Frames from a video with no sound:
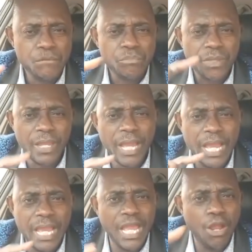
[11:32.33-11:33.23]

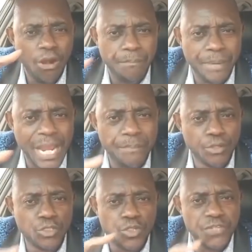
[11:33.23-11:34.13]
EDO pineapple
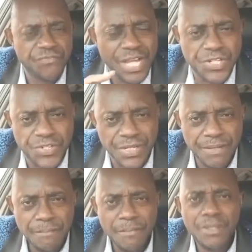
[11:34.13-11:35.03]
juice factory
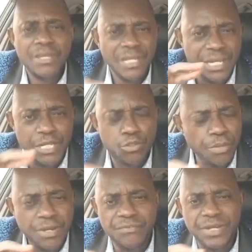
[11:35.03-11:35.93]
need to be
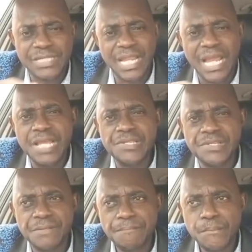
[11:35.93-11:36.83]
revitalized.
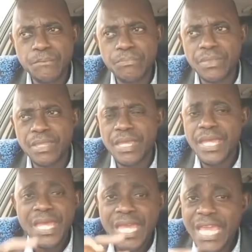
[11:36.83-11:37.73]

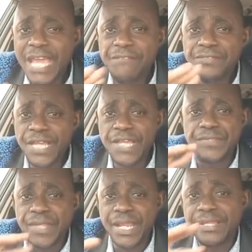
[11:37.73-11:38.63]
If these
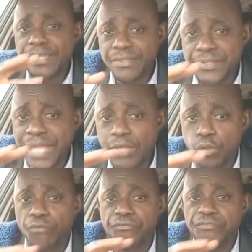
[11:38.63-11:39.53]
three set
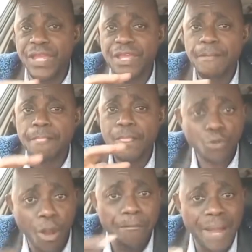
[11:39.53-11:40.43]
of fee
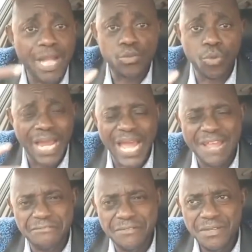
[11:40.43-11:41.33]
come back to
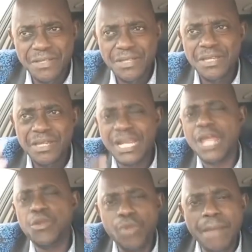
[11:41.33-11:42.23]
life, now
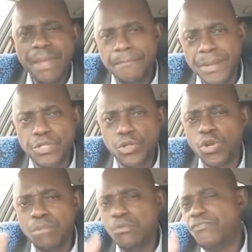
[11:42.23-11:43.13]
you know how many persons to go
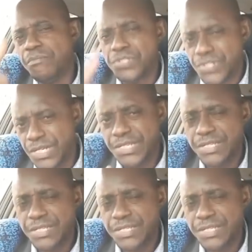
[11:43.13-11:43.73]
remove from street.